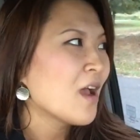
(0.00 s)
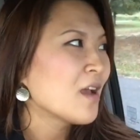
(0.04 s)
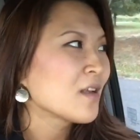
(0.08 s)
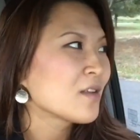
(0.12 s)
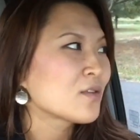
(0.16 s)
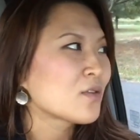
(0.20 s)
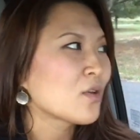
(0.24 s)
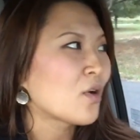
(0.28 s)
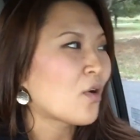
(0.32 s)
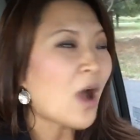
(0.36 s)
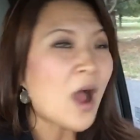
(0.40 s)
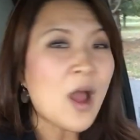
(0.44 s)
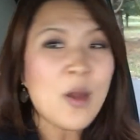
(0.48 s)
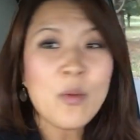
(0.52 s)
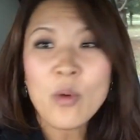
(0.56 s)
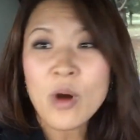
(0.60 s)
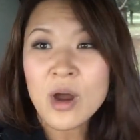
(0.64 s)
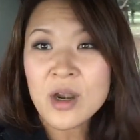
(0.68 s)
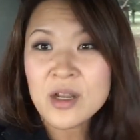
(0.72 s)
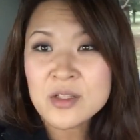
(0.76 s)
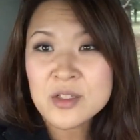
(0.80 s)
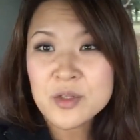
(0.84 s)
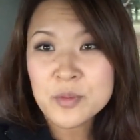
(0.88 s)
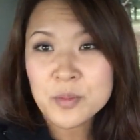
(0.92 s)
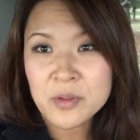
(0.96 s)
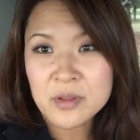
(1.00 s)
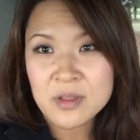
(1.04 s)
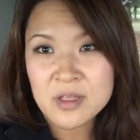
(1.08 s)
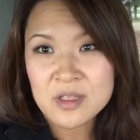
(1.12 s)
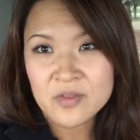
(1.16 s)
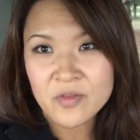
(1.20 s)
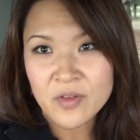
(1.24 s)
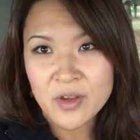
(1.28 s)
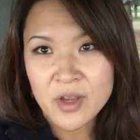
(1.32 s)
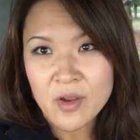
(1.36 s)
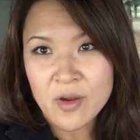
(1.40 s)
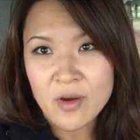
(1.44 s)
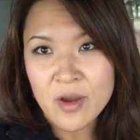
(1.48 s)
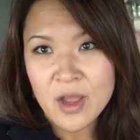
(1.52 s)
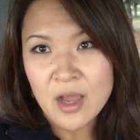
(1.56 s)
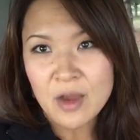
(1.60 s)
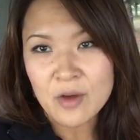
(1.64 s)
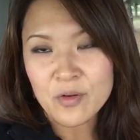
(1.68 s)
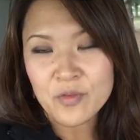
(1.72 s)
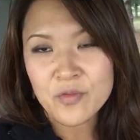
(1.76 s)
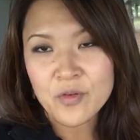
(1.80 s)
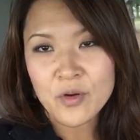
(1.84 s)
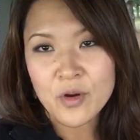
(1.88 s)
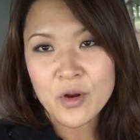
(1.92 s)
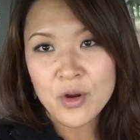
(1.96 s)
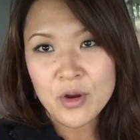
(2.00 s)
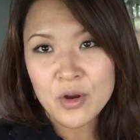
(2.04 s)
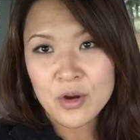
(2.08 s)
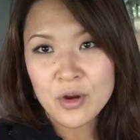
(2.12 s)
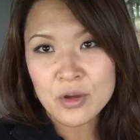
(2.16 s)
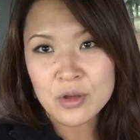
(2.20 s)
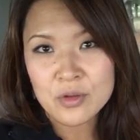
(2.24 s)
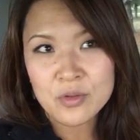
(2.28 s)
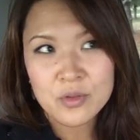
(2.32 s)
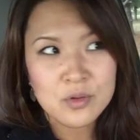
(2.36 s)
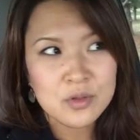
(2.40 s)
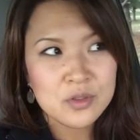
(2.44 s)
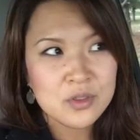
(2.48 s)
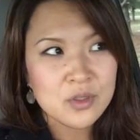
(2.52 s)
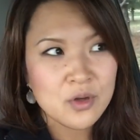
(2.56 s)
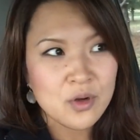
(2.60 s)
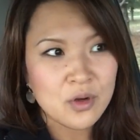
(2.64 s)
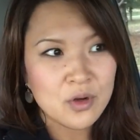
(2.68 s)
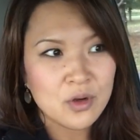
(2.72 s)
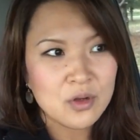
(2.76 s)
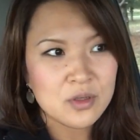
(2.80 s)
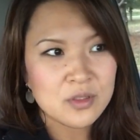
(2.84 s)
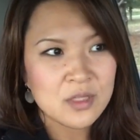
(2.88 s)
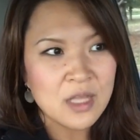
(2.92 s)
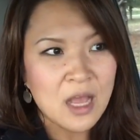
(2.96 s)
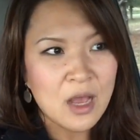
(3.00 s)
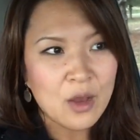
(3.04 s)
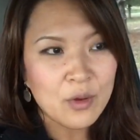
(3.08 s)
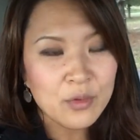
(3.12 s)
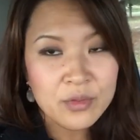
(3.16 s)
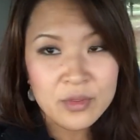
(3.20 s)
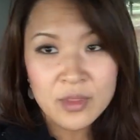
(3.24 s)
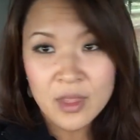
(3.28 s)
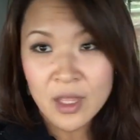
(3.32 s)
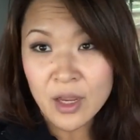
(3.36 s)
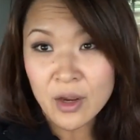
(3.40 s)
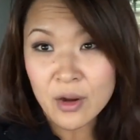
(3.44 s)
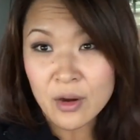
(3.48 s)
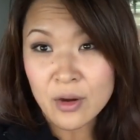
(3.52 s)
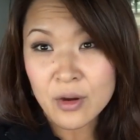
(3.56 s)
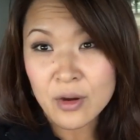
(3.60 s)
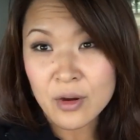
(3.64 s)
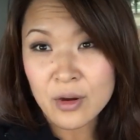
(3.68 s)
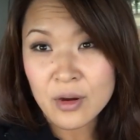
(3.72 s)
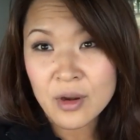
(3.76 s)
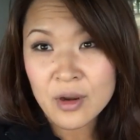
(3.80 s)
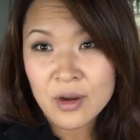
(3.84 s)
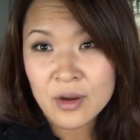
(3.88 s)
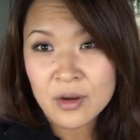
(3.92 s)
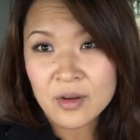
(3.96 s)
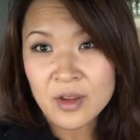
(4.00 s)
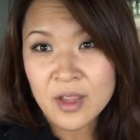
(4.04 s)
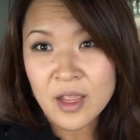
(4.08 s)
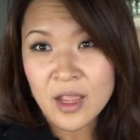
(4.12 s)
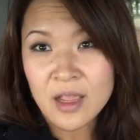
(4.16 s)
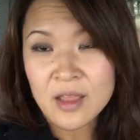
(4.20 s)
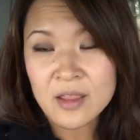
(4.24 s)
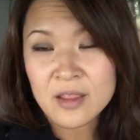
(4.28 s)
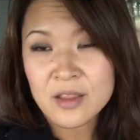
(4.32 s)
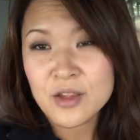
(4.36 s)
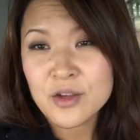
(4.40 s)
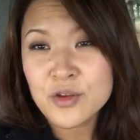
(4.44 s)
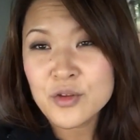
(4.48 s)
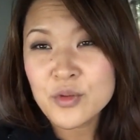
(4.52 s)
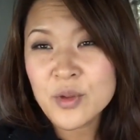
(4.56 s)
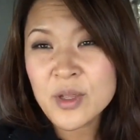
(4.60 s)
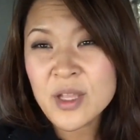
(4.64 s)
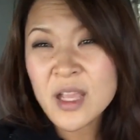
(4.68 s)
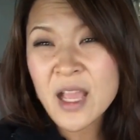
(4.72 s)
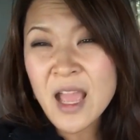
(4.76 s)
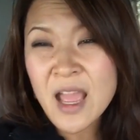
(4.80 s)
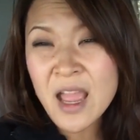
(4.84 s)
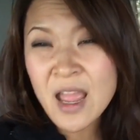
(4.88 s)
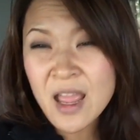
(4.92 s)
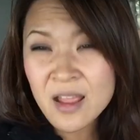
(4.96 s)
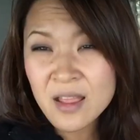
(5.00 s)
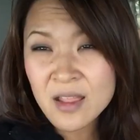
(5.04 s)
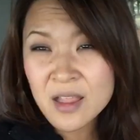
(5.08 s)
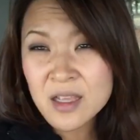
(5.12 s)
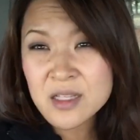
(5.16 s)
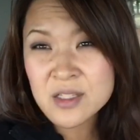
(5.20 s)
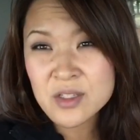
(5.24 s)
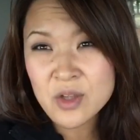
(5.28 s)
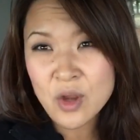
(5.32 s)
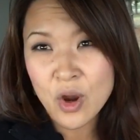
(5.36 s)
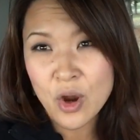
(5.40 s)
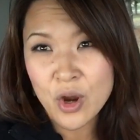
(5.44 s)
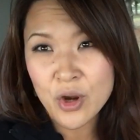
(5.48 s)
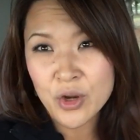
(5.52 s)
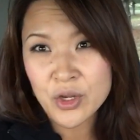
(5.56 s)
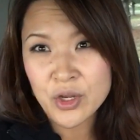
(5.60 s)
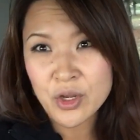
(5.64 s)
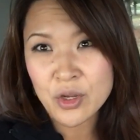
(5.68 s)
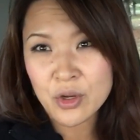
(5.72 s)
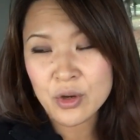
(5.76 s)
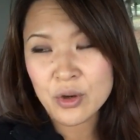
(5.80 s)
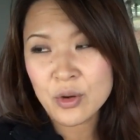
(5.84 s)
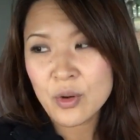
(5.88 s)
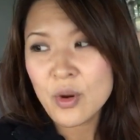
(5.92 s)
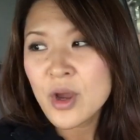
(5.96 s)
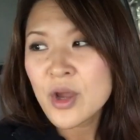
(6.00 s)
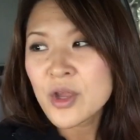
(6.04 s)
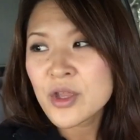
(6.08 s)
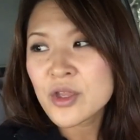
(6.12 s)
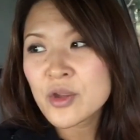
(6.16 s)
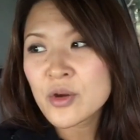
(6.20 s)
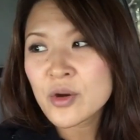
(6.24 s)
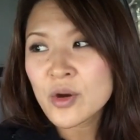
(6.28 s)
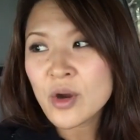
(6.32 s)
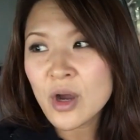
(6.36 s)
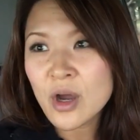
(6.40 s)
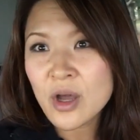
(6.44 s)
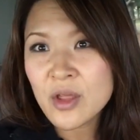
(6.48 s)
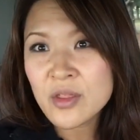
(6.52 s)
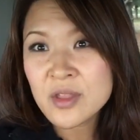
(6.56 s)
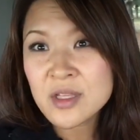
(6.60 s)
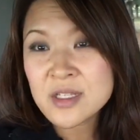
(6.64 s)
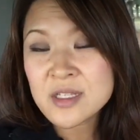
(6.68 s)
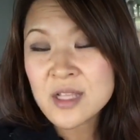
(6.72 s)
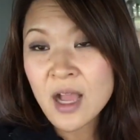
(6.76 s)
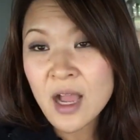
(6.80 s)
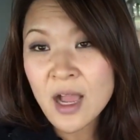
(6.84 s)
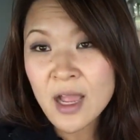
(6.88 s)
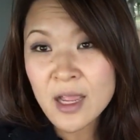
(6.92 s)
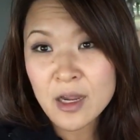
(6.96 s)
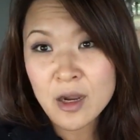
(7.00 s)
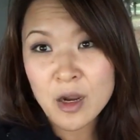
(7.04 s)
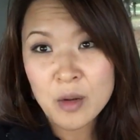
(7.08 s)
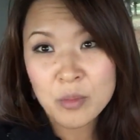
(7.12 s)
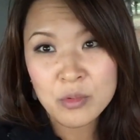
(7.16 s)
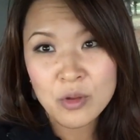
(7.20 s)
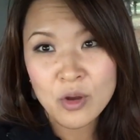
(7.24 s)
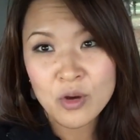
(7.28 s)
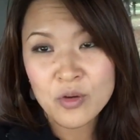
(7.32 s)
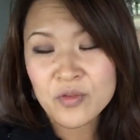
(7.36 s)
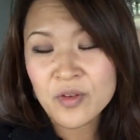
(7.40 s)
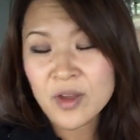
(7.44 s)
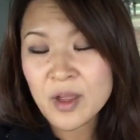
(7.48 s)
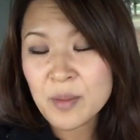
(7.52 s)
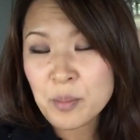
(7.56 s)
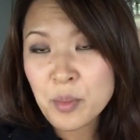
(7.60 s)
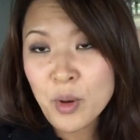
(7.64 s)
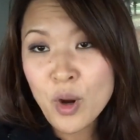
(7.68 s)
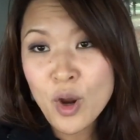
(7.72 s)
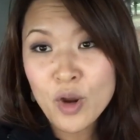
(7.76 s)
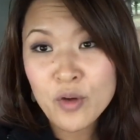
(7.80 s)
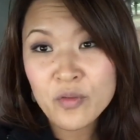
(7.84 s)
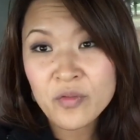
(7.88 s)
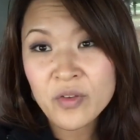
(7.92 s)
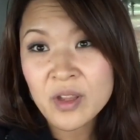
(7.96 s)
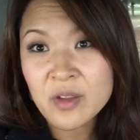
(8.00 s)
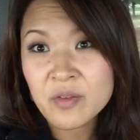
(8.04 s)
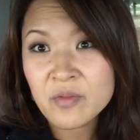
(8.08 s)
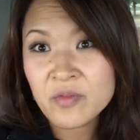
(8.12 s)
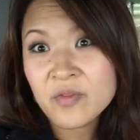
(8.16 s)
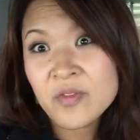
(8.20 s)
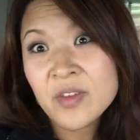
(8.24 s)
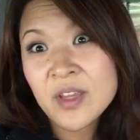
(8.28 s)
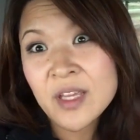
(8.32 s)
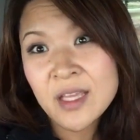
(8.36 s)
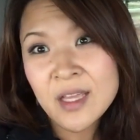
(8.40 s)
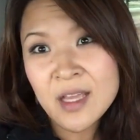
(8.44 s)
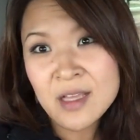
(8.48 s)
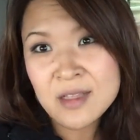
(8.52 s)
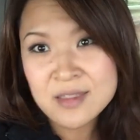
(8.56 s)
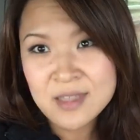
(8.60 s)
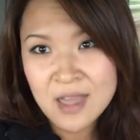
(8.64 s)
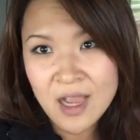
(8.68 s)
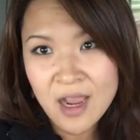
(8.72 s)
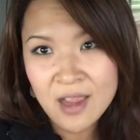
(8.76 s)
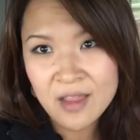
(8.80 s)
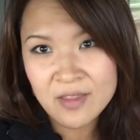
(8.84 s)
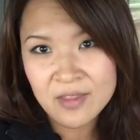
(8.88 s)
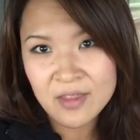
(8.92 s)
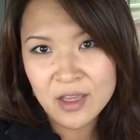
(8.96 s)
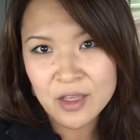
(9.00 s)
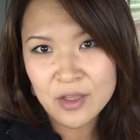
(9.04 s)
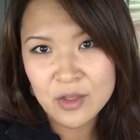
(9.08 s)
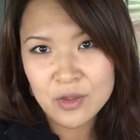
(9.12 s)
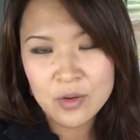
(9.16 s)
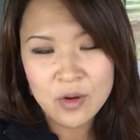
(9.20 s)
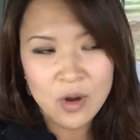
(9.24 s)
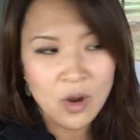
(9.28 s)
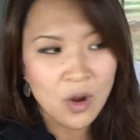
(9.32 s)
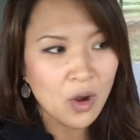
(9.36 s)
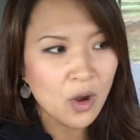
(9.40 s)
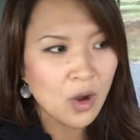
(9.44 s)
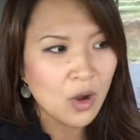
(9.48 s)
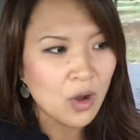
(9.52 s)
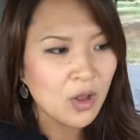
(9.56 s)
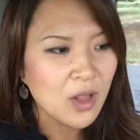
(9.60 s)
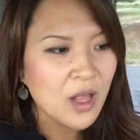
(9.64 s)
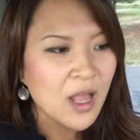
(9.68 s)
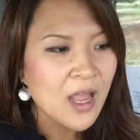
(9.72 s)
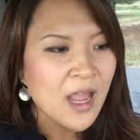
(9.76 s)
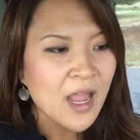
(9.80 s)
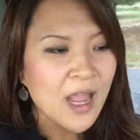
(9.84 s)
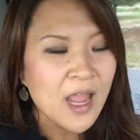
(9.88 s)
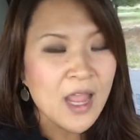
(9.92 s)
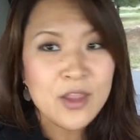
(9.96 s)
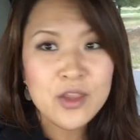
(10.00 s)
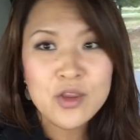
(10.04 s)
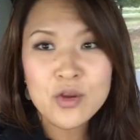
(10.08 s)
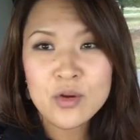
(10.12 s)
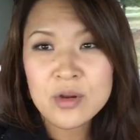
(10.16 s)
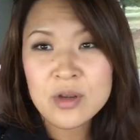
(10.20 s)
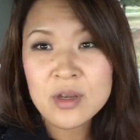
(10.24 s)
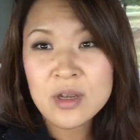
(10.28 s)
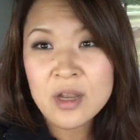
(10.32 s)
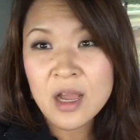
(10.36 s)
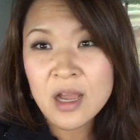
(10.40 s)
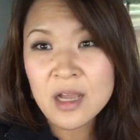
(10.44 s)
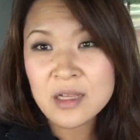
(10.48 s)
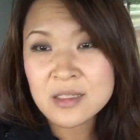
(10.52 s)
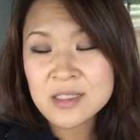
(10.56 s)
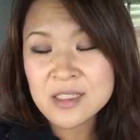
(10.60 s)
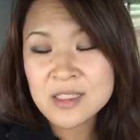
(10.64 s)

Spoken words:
So I wanted to put this video out for those girls out there. Okay, you're doing endless cardio, you're on this high carb, low fat, perfect vegan diet that you call, and you're not